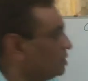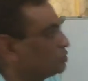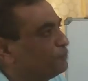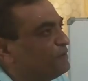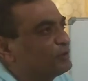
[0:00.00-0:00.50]

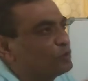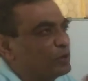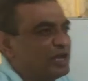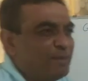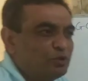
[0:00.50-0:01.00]
so we are
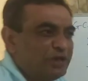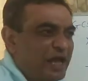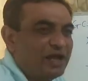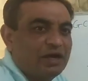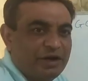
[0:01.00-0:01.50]
talking about the
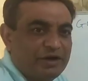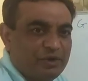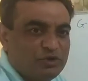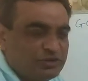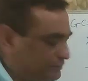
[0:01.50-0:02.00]
angle
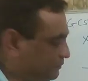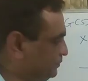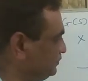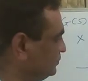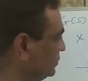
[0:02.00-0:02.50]
contribution.
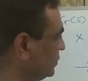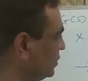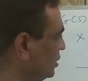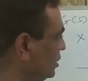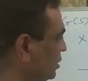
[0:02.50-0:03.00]

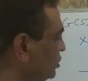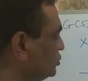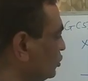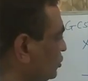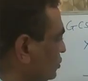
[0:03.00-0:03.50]

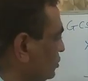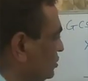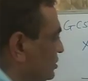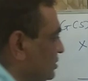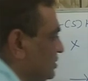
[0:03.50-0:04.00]
So
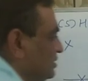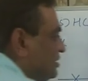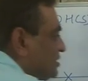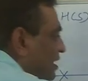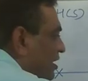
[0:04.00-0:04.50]
this
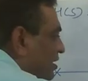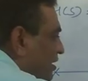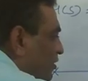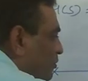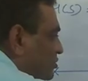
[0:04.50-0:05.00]
is the angle
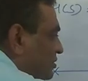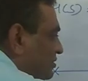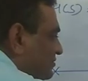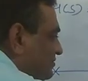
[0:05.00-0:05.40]
contribution.